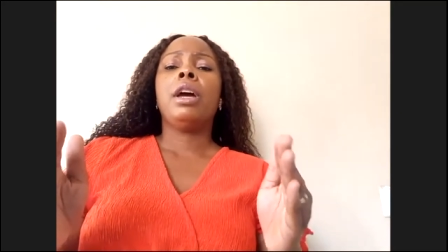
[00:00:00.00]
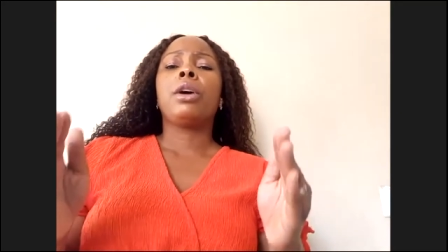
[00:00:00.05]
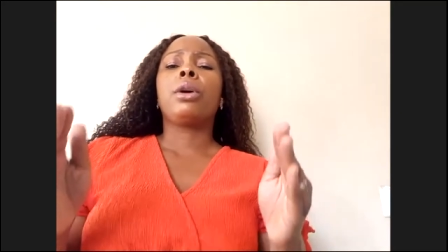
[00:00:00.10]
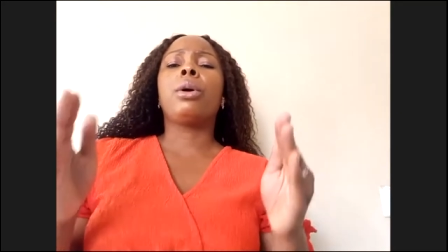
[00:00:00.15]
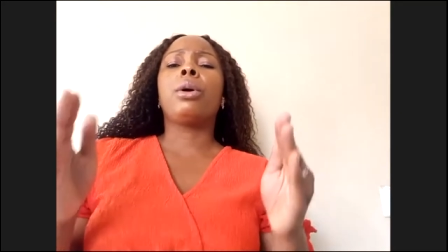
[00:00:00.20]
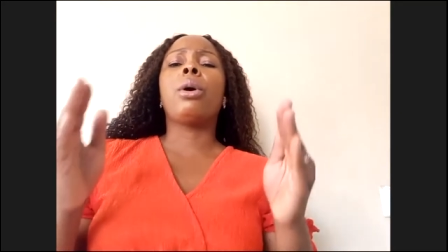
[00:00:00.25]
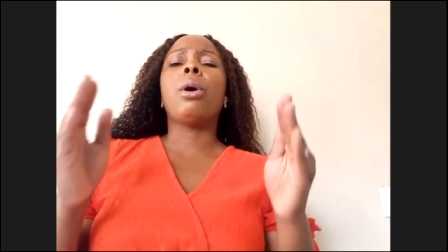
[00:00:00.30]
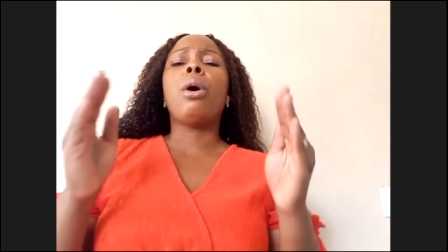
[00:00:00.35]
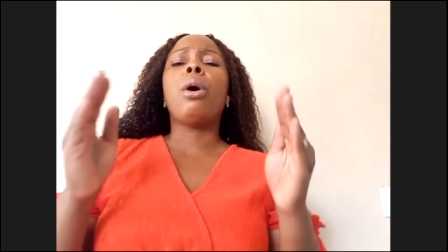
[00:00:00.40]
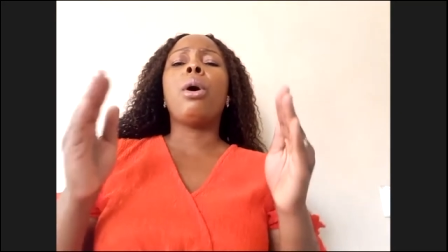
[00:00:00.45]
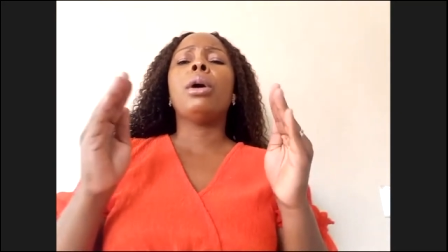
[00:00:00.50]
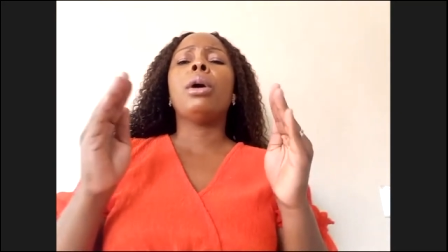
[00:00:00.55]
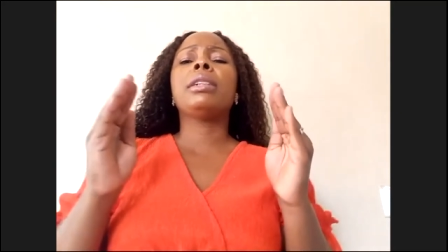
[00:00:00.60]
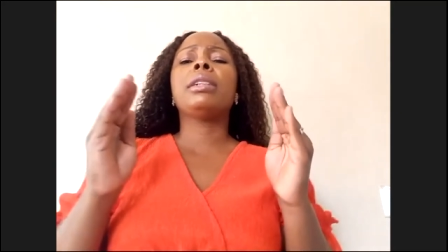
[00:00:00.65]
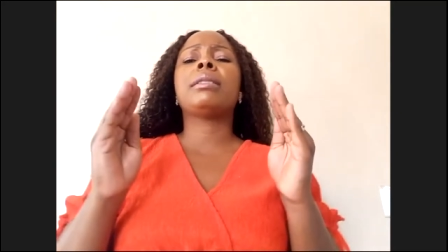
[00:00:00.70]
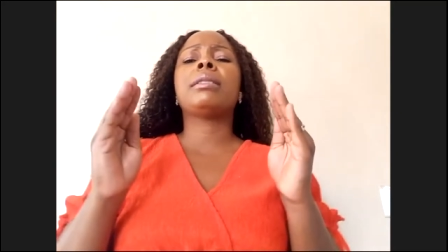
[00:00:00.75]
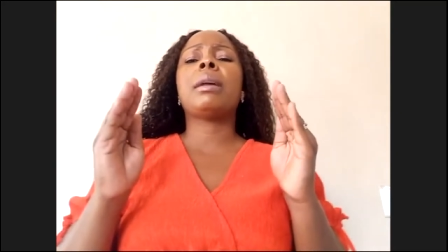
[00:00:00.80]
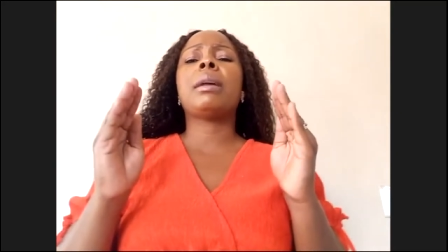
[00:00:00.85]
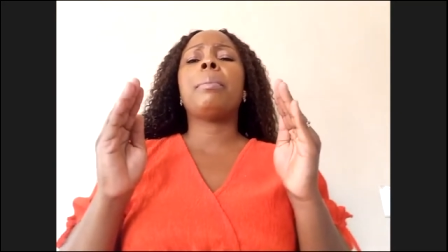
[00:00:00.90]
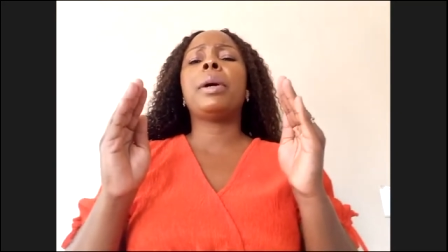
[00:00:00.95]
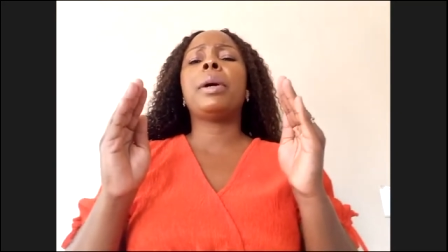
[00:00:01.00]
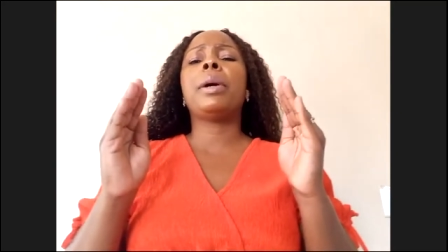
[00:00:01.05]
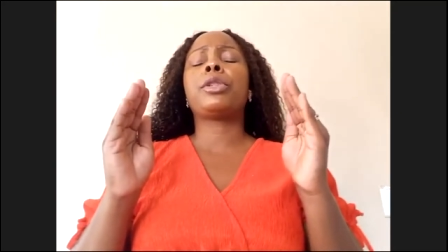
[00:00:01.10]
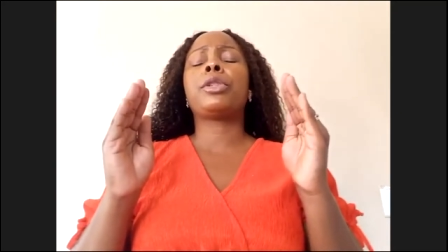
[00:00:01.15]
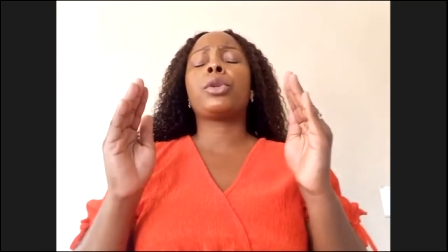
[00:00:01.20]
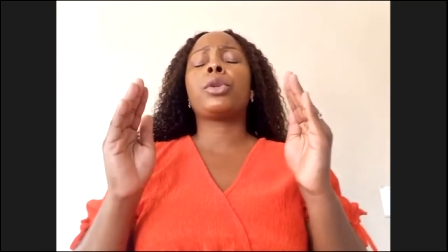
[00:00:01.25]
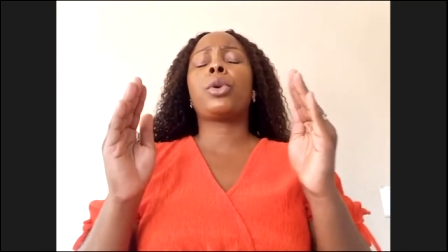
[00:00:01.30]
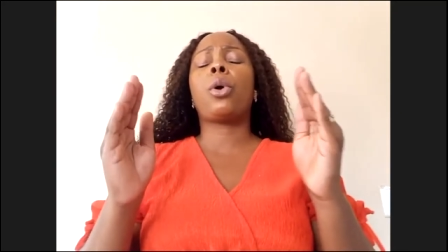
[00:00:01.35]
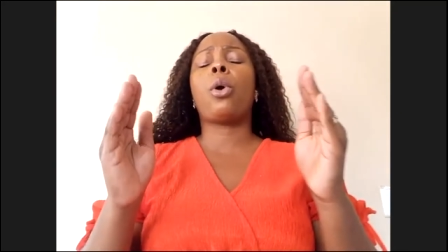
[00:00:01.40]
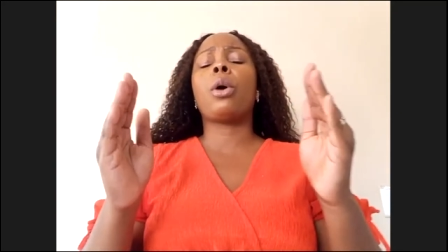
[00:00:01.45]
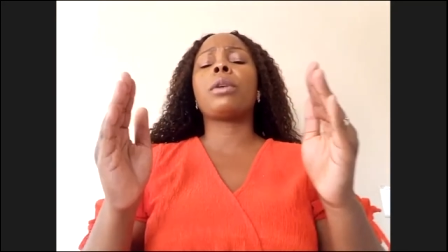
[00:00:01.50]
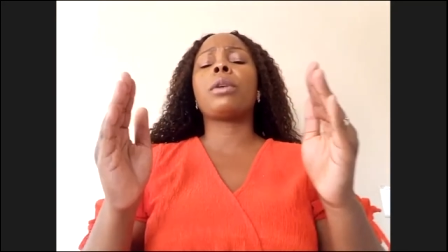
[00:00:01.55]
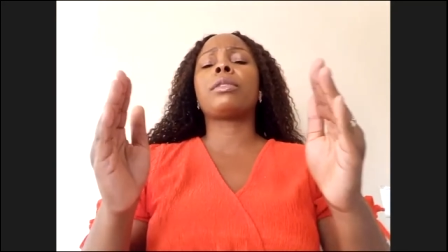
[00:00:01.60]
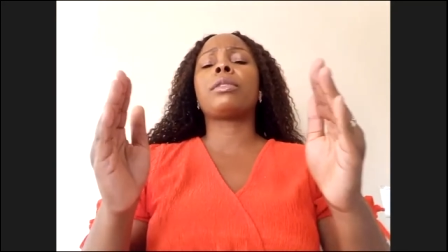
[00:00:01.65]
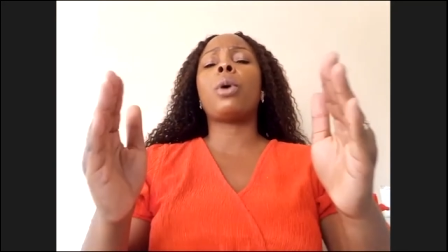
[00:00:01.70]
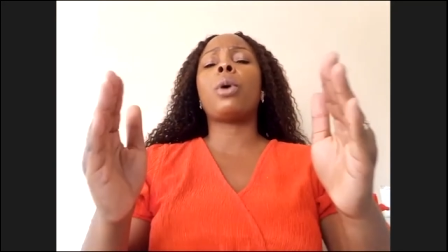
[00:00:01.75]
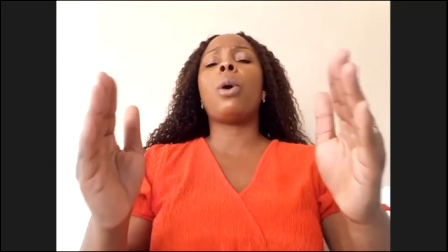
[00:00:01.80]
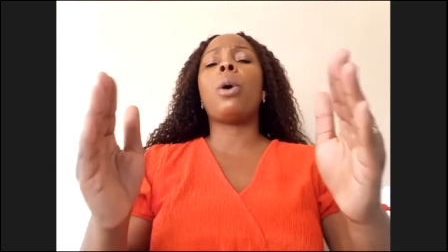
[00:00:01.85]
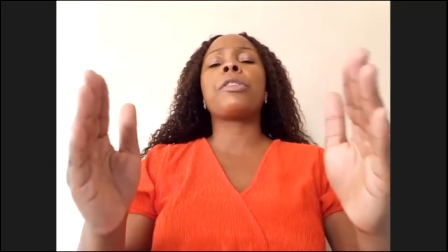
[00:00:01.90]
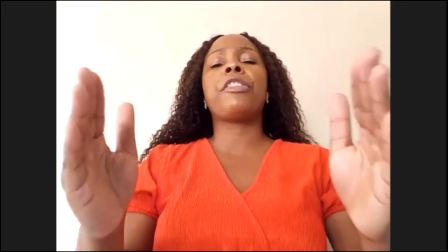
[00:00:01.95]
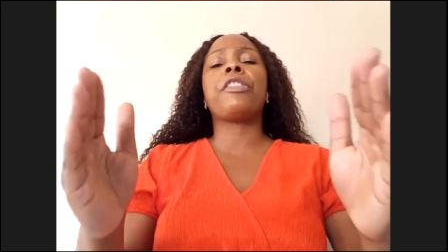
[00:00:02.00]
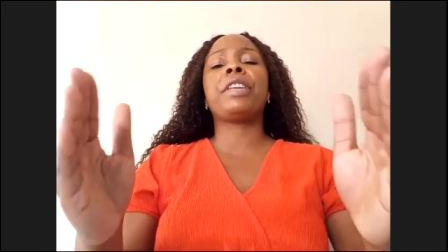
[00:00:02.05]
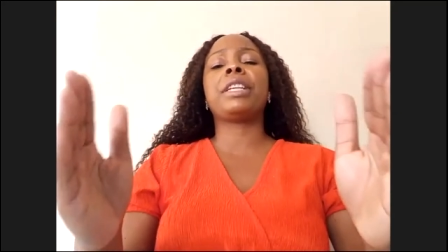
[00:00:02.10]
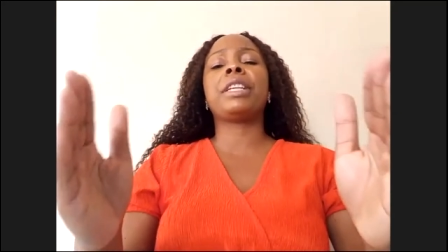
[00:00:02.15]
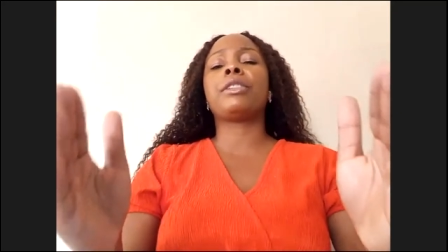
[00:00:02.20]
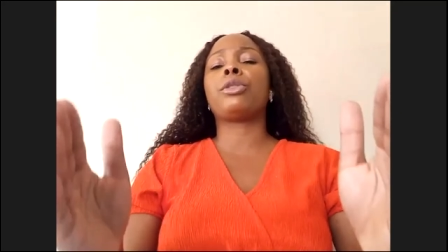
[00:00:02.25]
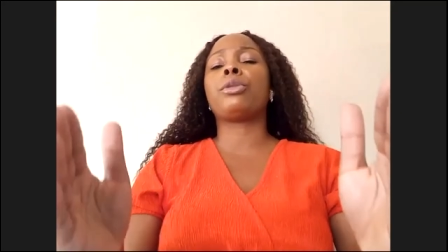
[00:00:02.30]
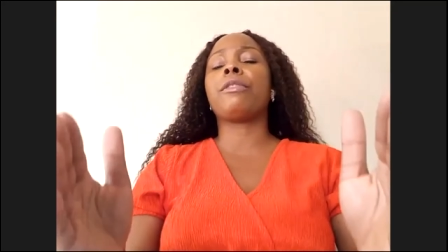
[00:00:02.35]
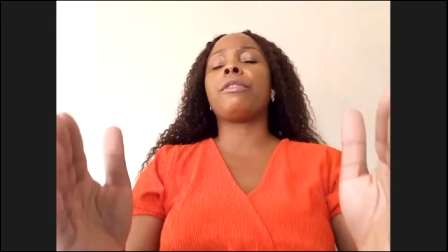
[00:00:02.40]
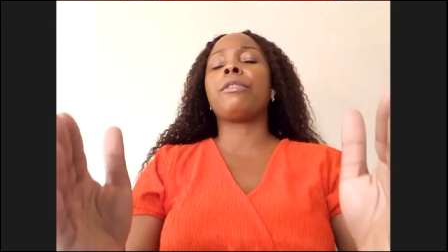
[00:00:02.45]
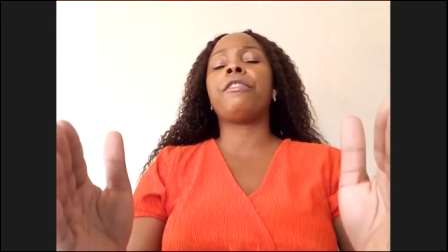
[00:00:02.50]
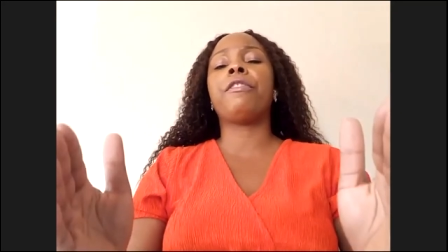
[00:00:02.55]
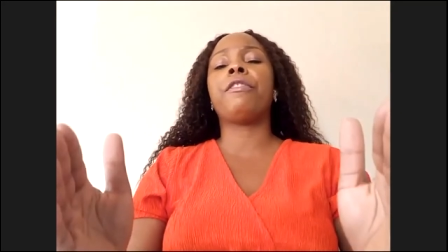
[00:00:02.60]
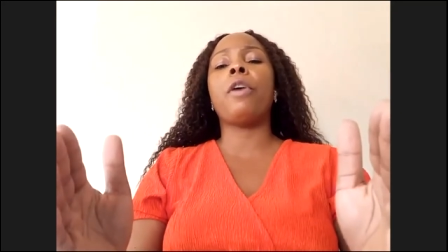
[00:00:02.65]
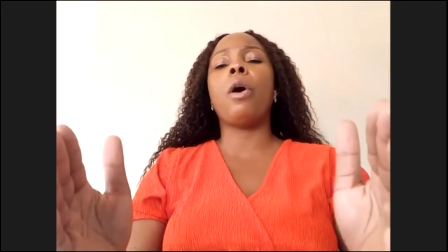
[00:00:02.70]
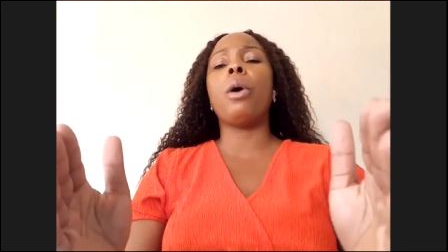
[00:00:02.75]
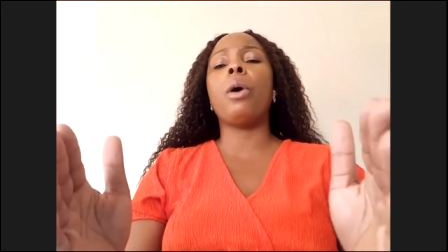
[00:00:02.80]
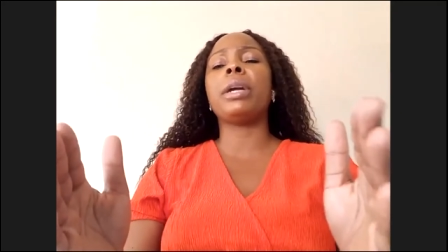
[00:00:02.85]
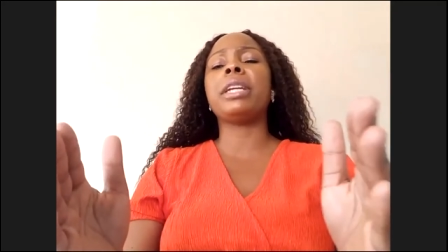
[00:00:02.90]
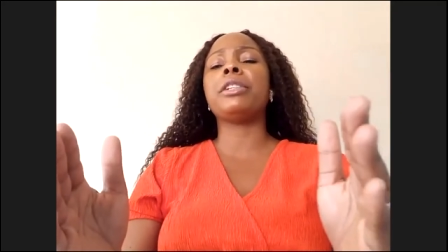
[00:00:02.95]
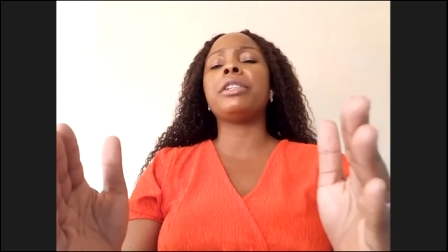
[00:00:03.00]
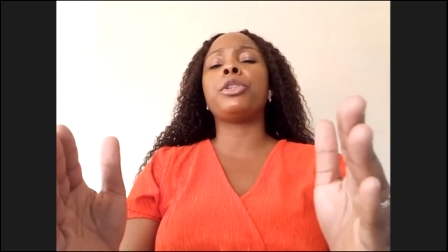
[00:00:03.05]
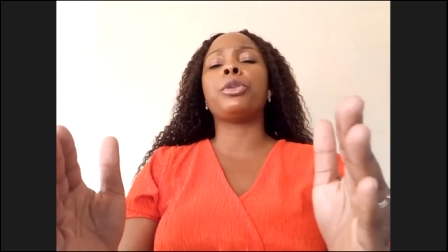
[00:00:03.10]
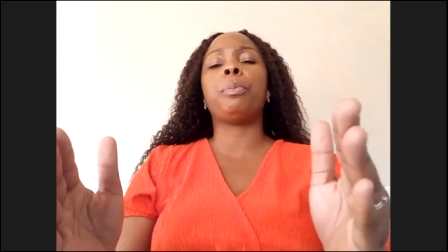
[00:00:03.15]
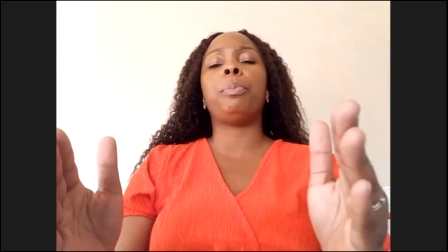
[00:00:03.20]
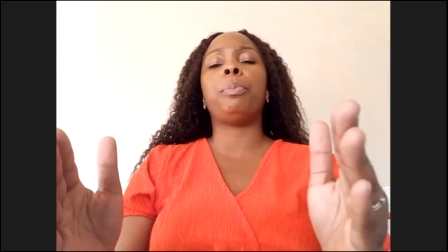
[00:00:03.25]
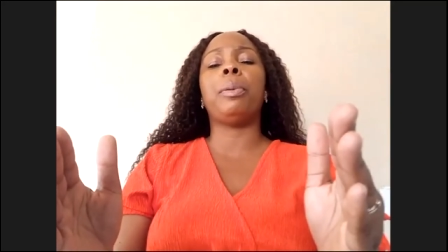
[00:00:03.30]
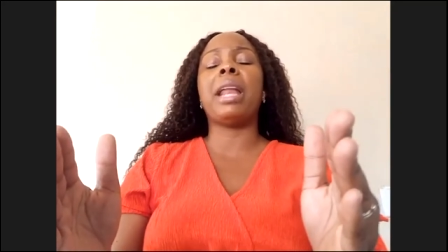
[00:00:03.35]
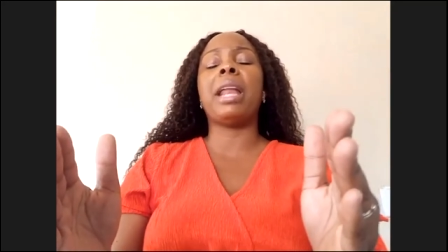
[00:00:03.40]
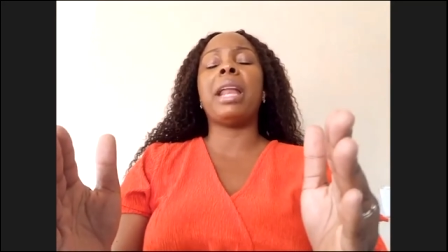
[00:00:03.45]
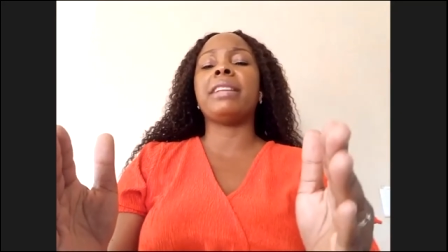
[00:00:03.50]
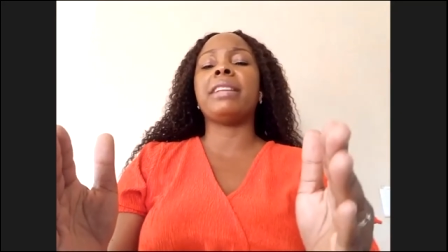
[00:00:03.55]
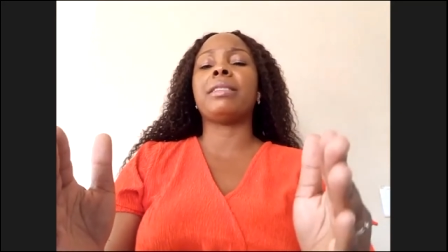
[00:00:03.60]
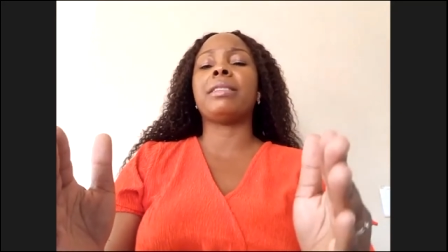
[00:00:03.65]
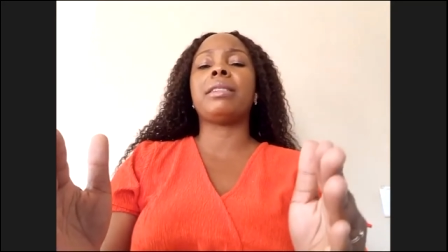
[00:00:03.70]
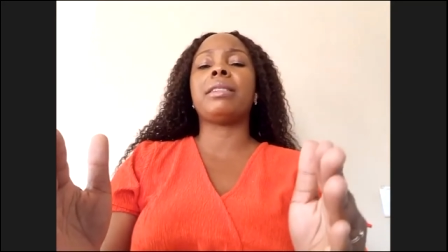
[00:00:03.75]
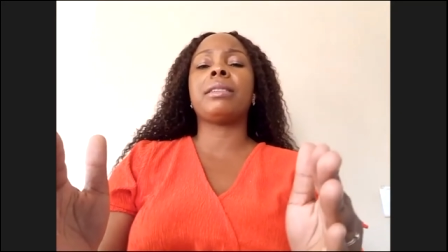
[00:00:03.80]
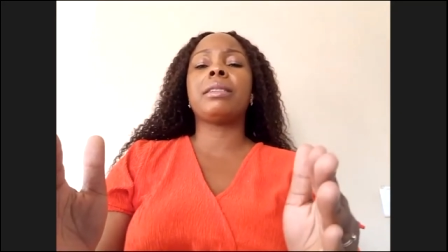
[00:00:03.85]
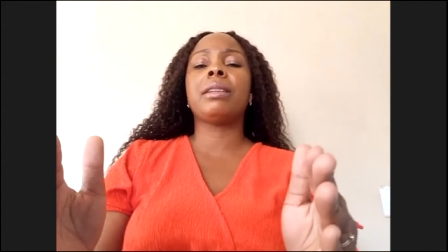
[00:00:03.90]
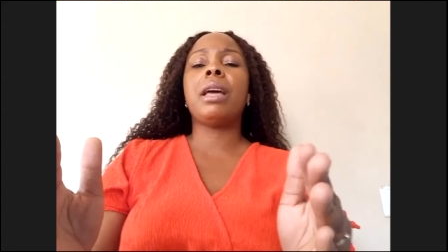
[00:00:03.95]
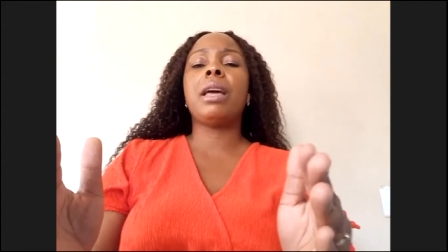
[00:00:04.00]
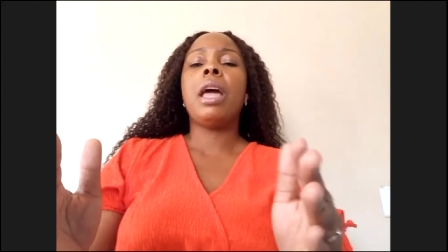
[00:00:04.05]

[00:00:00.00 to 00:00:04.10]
God is about to cause all things to fall into place.